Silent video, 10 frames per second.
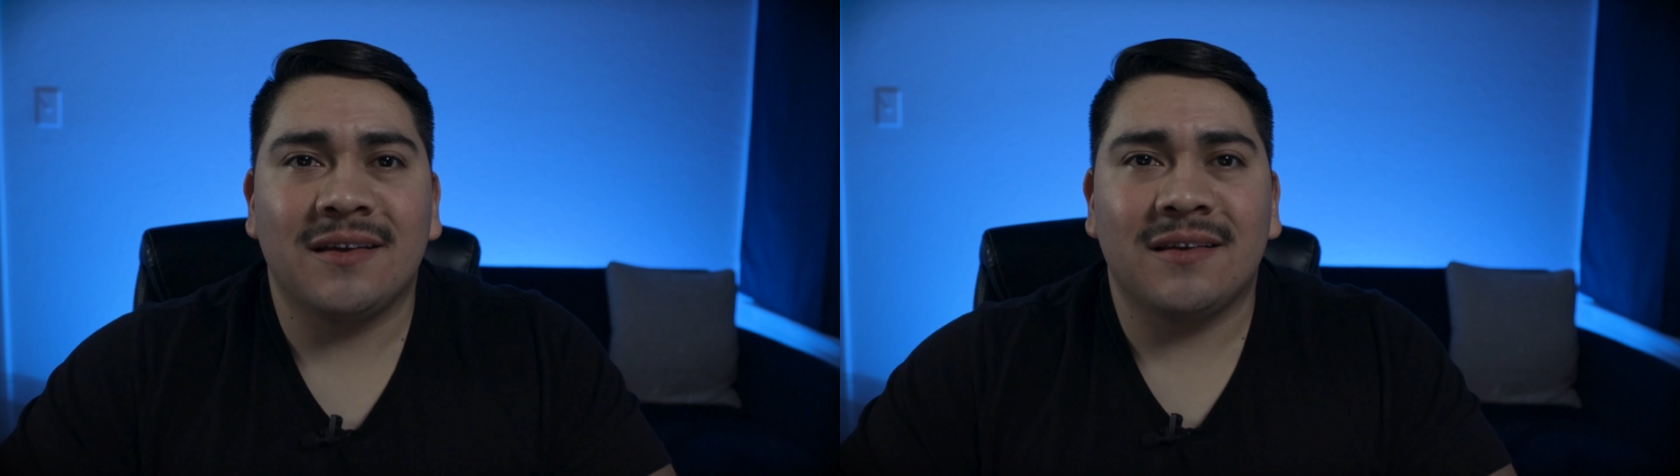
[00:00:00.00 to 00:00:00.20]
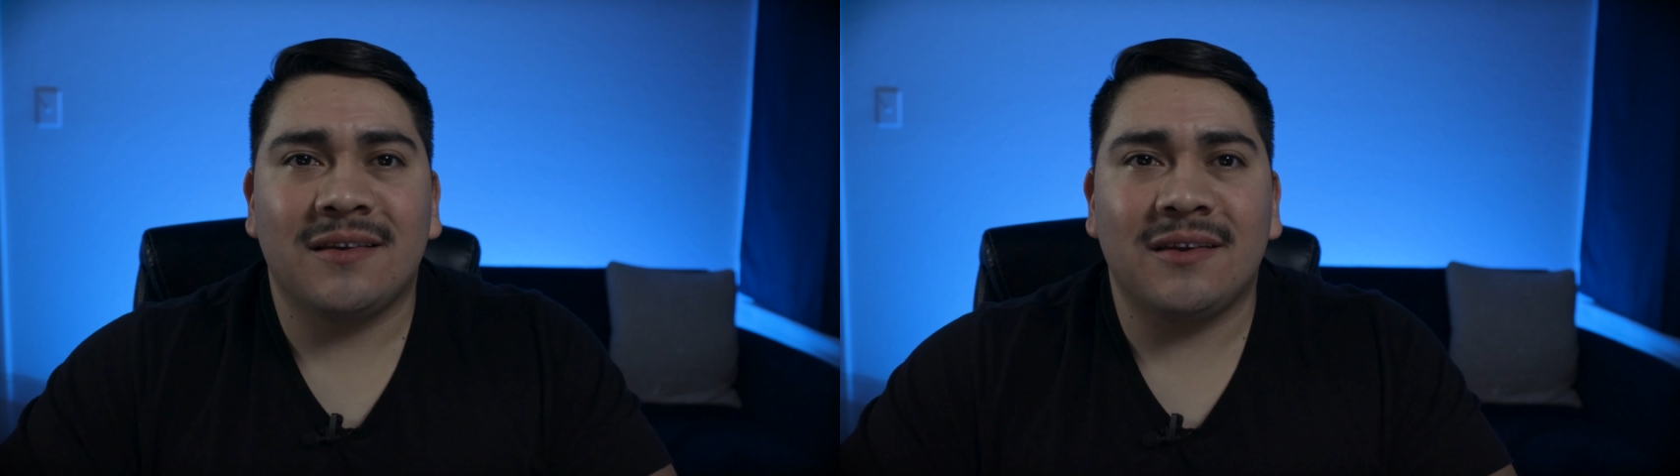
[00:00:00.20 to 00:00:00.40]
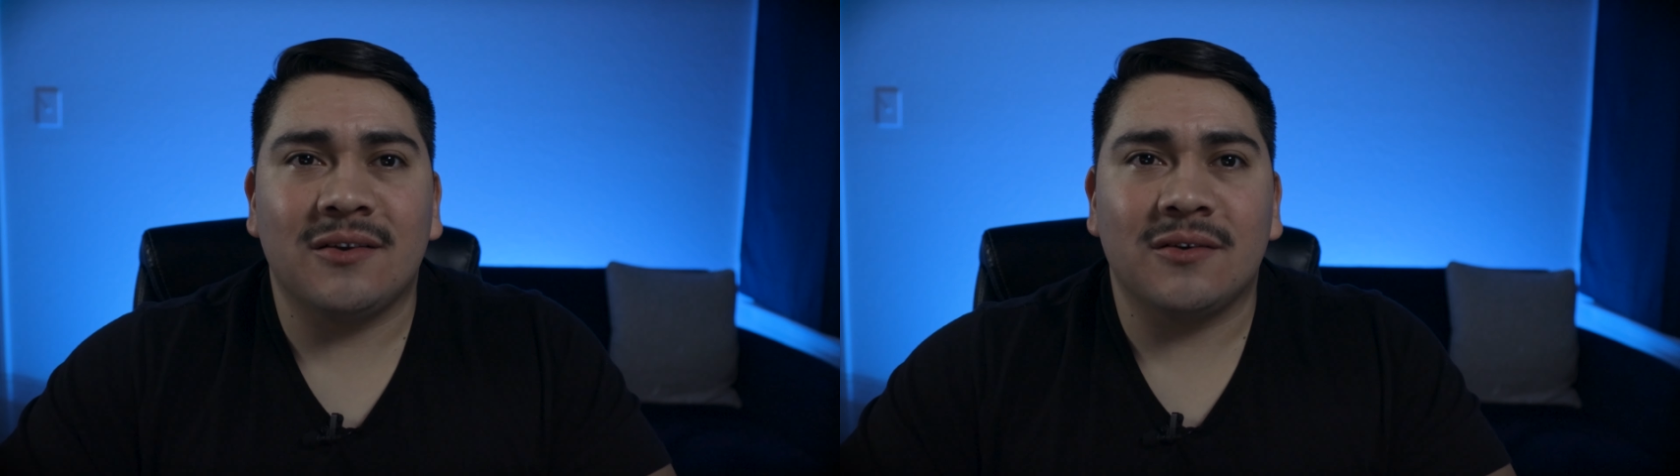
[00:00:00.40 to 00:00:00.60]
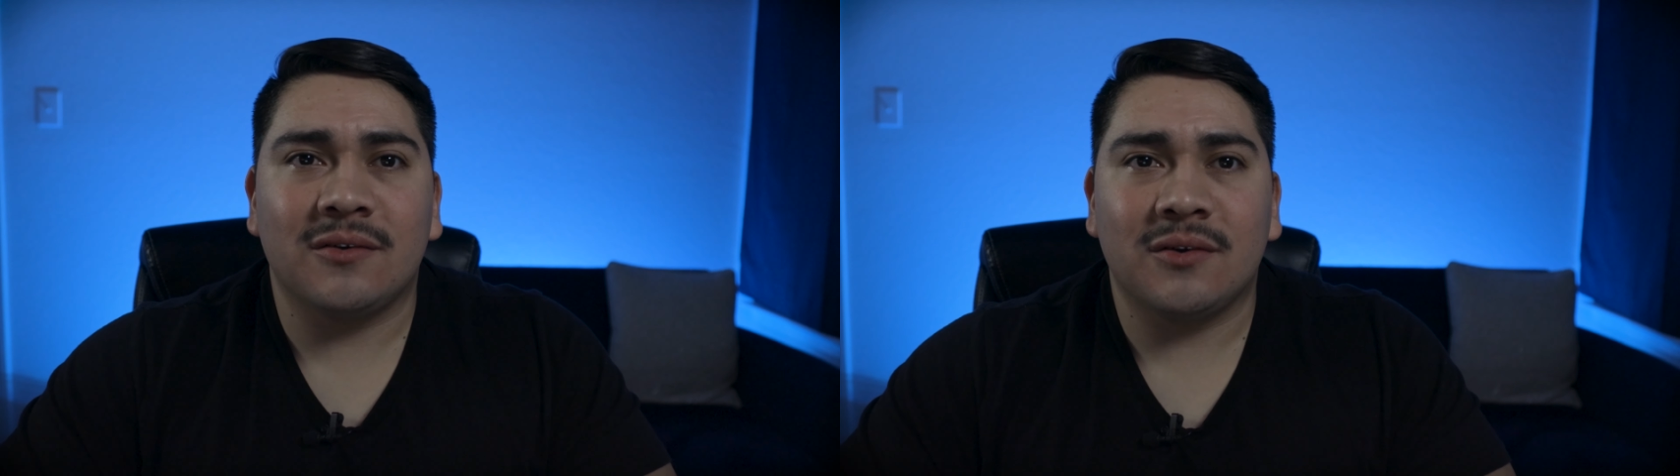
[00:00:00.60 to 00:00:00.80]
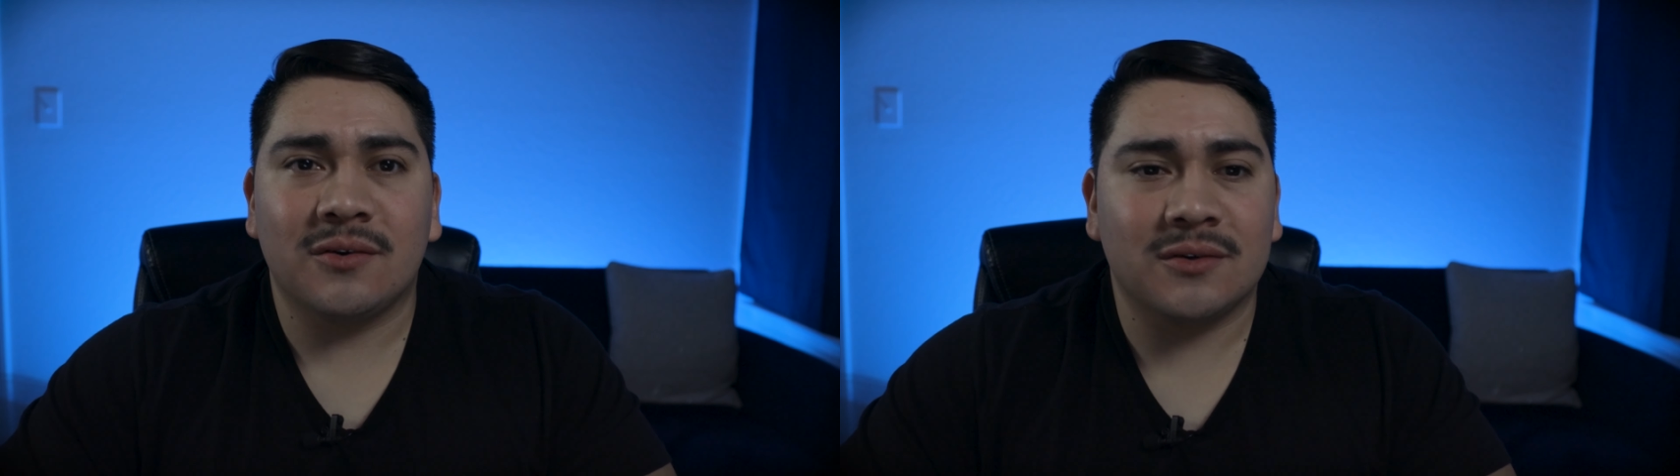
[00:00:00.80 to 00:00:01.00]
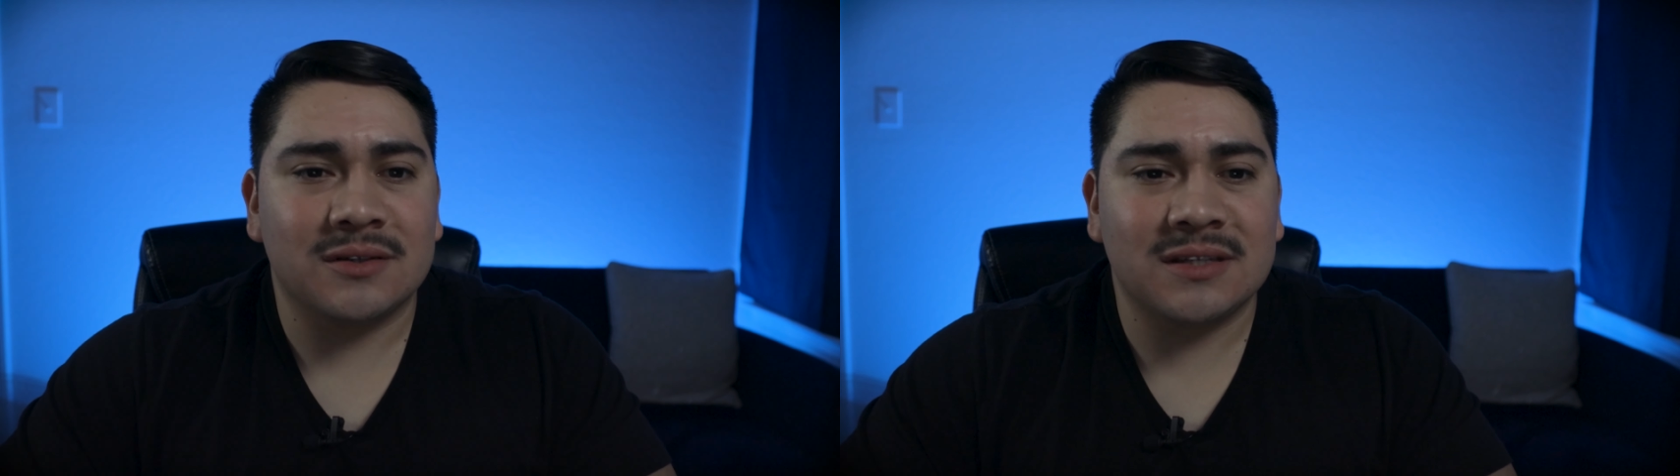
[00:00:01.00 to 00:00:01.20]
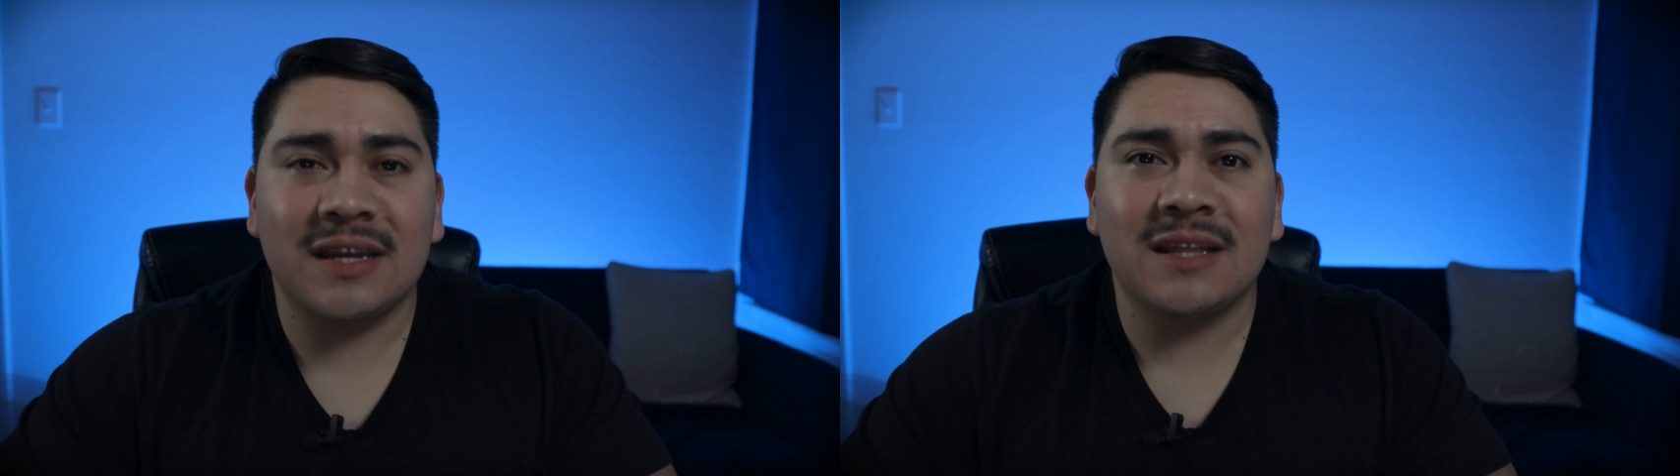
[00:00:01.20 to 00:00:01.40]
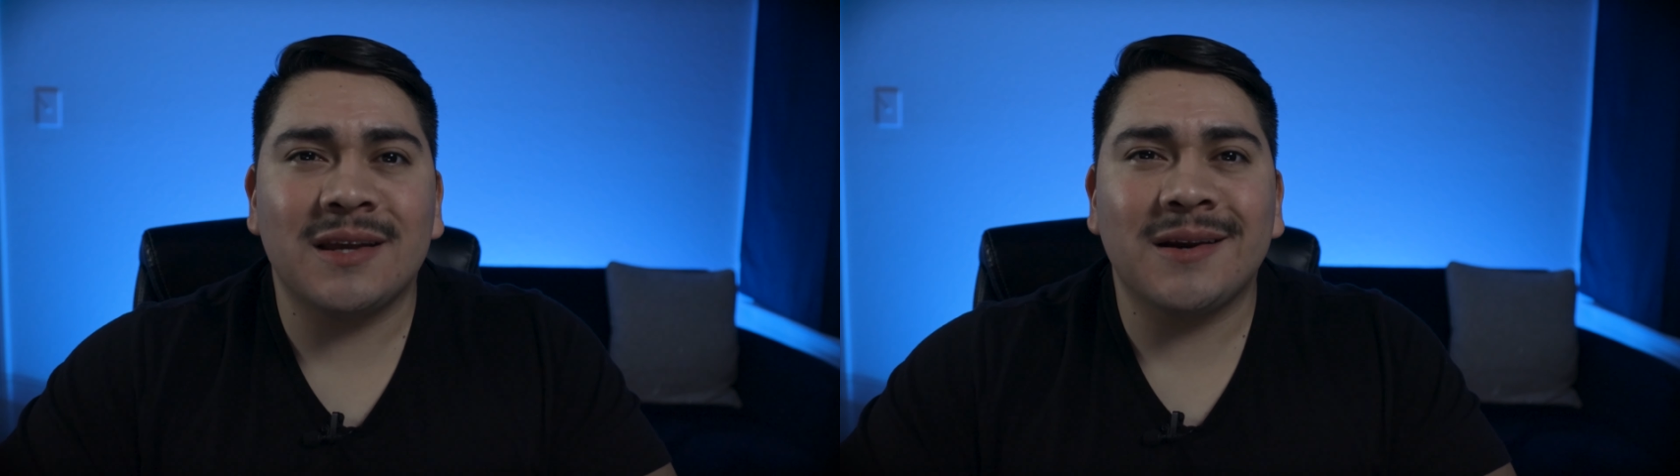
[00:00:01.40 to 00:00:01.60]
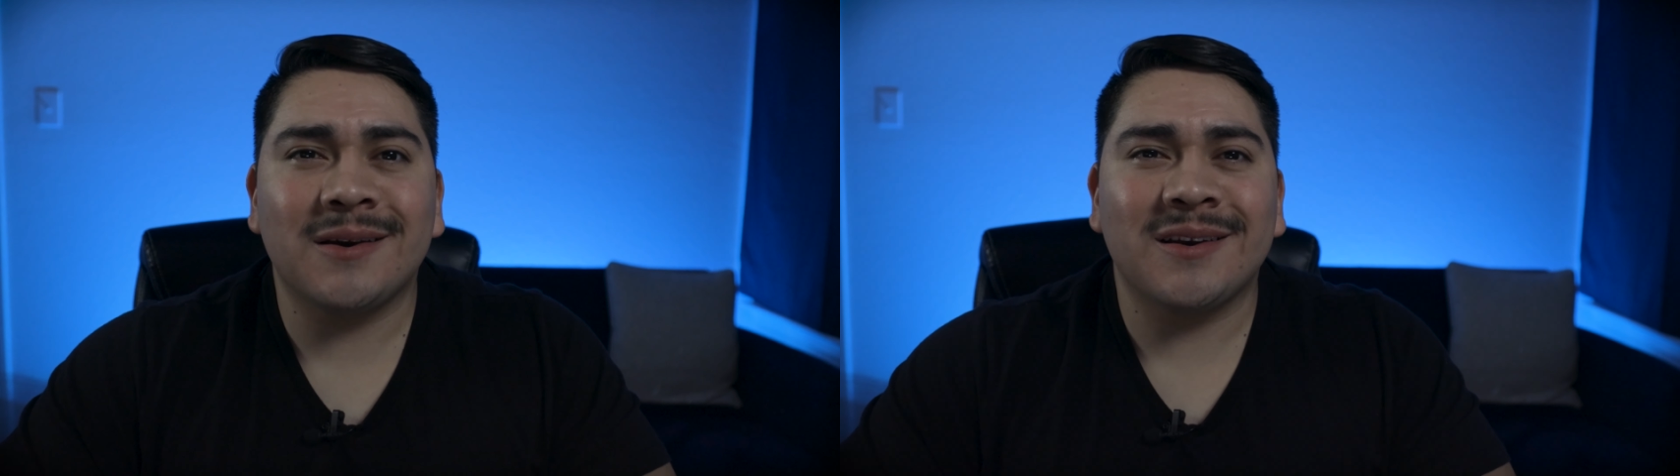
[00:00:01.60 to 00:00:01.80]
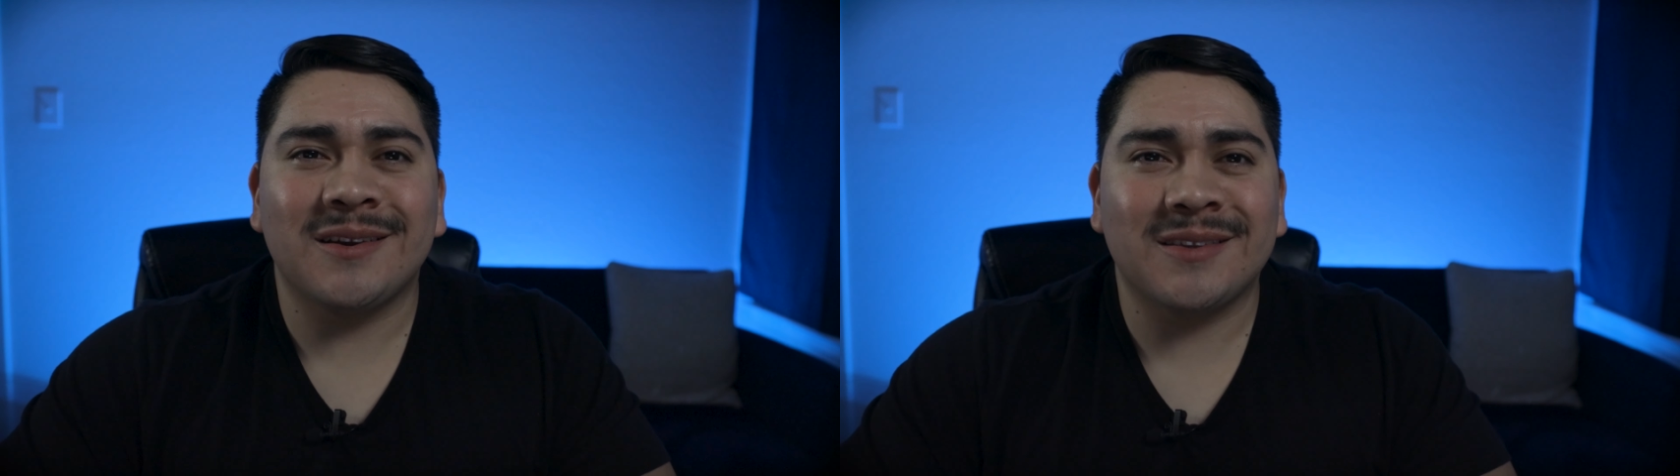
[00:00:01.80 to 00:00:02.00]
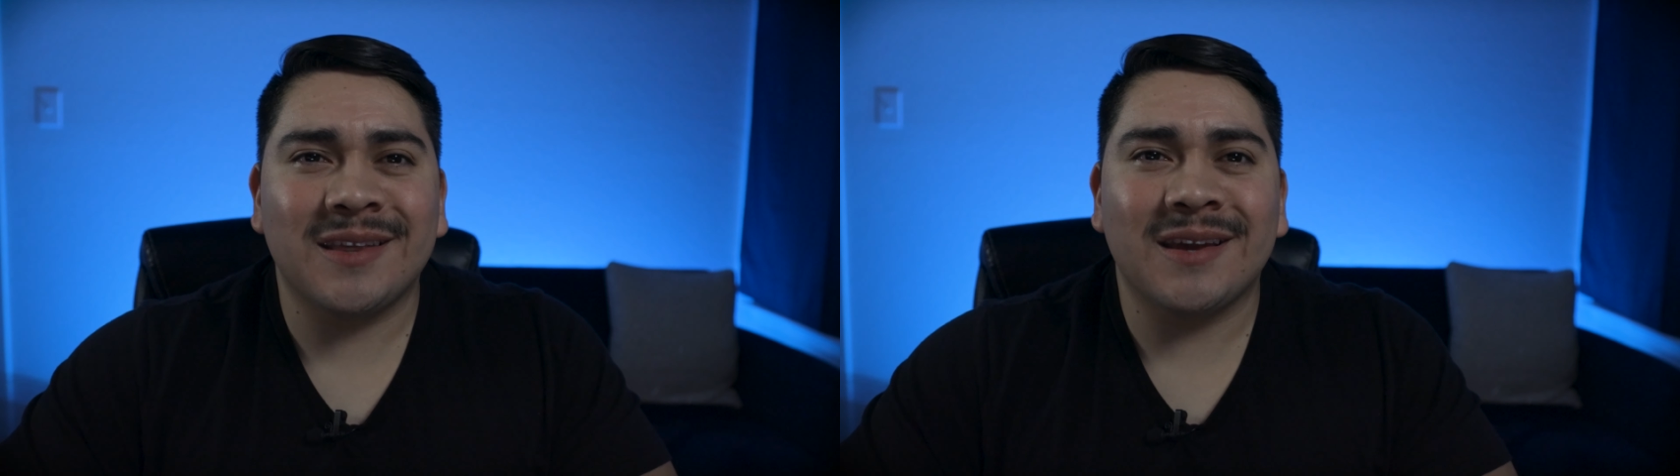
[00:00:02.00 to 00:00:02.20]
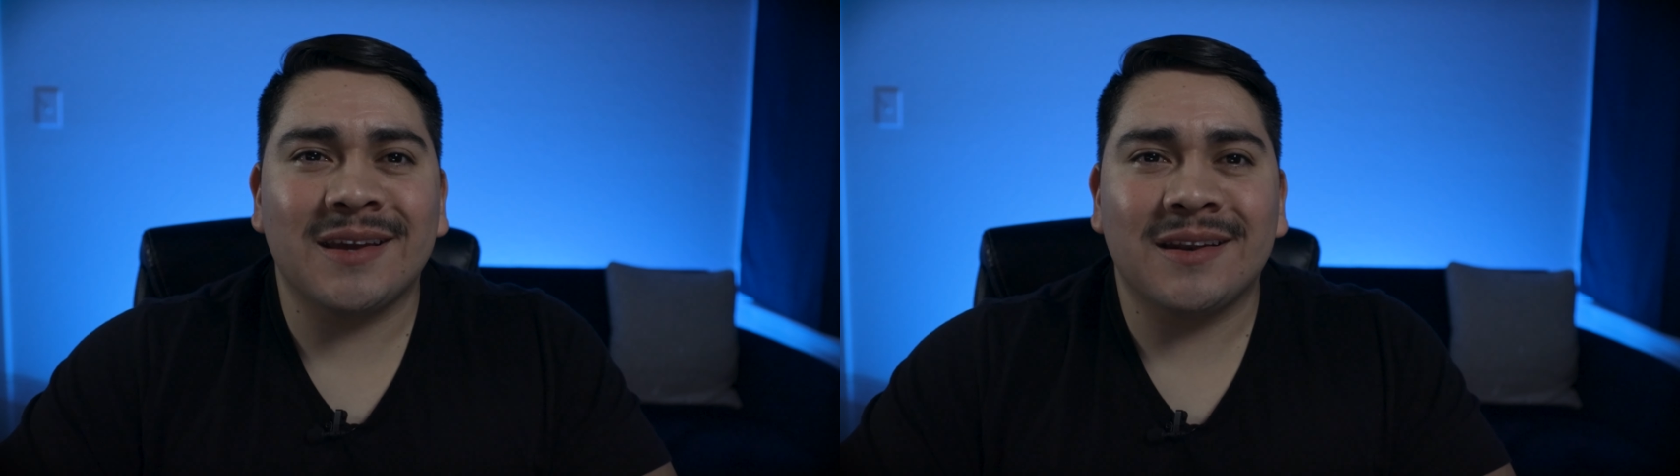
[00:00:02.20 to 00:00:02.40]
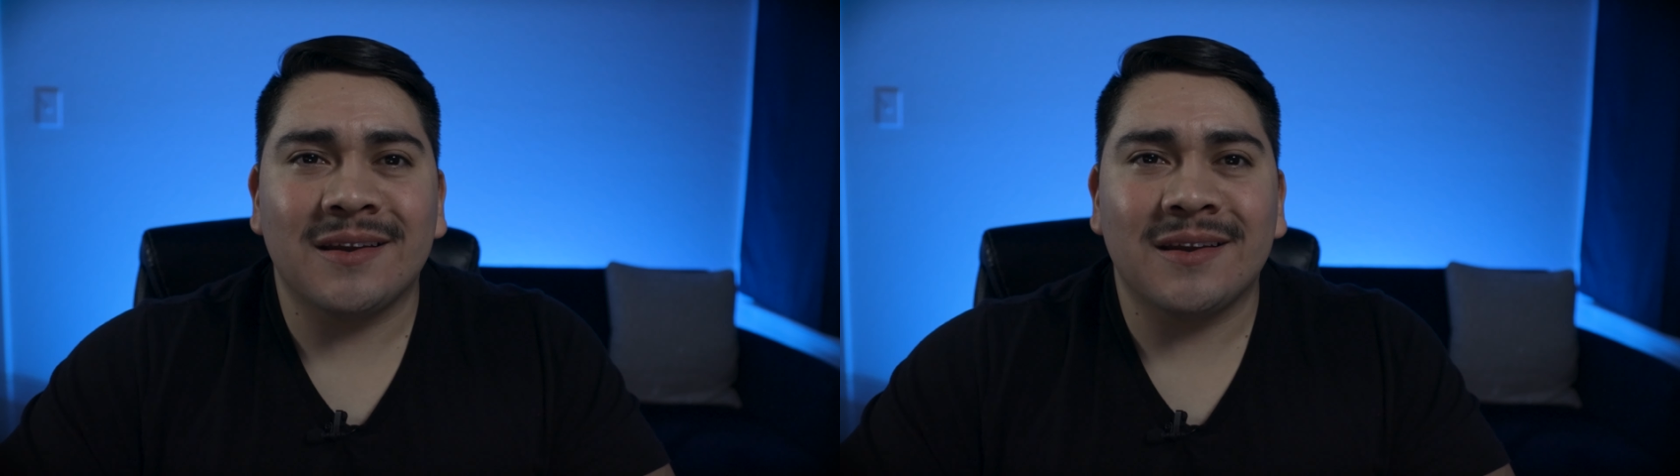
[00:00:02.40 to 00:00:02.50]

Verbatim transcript: You know, you're sitting there and you're thinking,